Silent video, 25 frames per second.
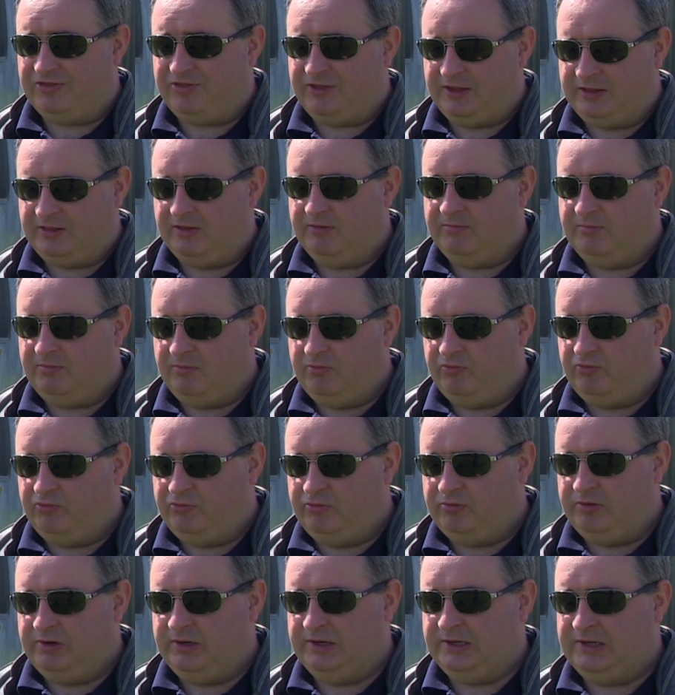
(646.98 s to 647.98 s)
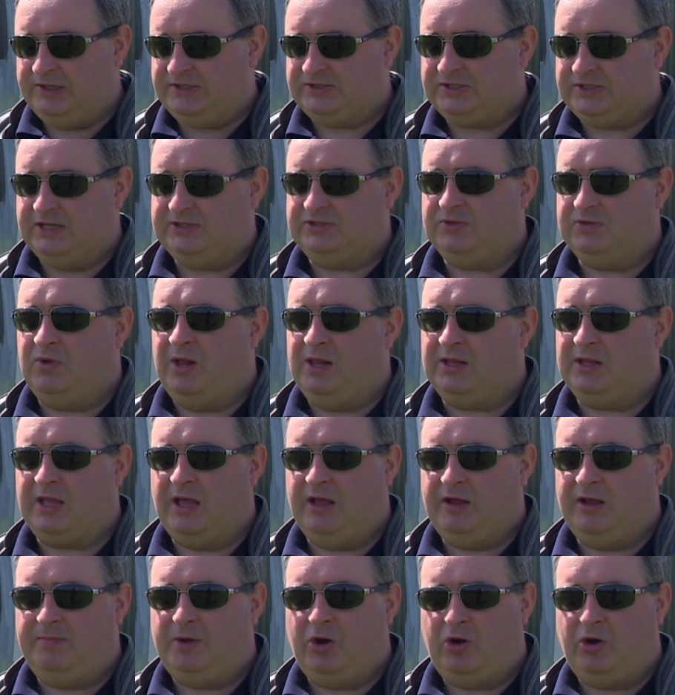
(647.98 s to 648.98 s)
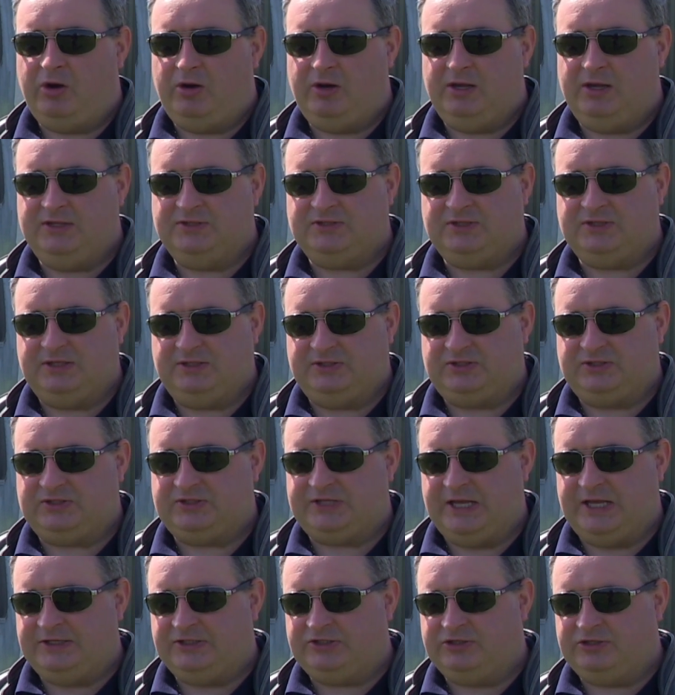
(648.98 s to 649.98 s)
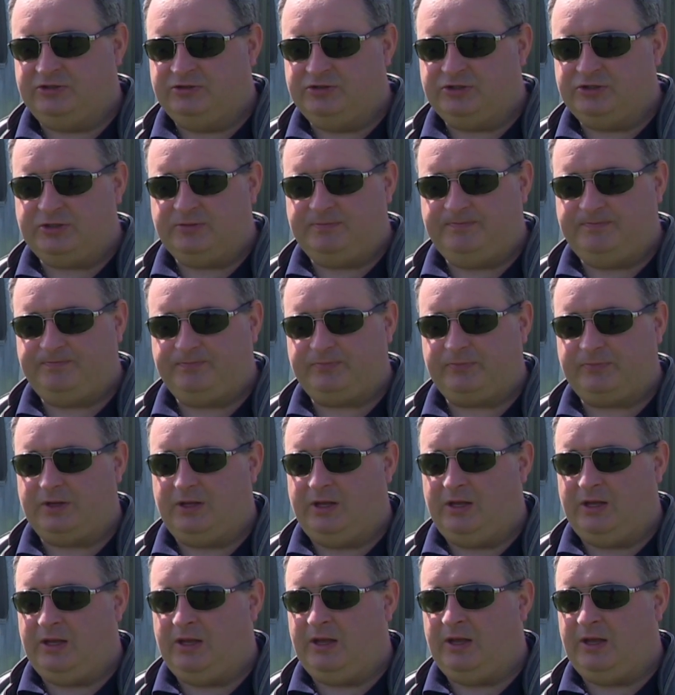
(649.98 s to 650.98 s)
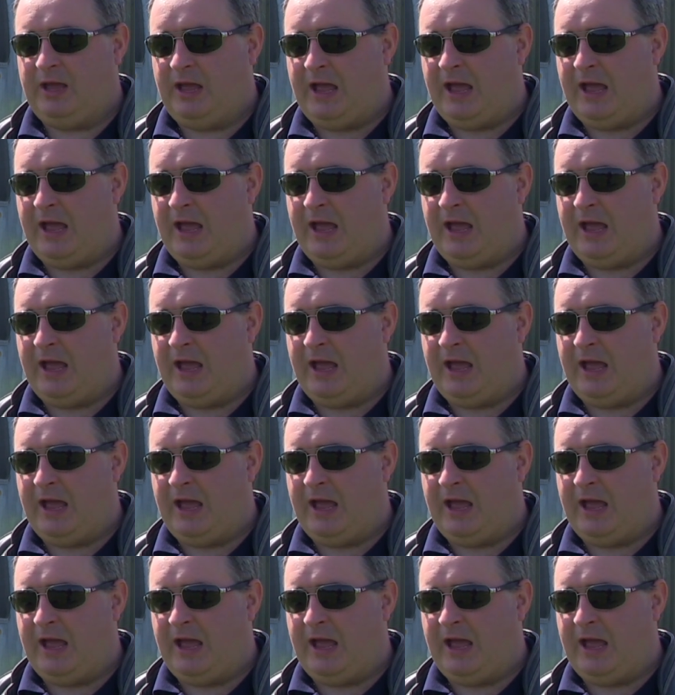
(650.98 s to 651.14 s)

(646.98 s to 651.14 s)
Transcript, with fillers: thing that really sets the Wildcat apart is its sensors uh,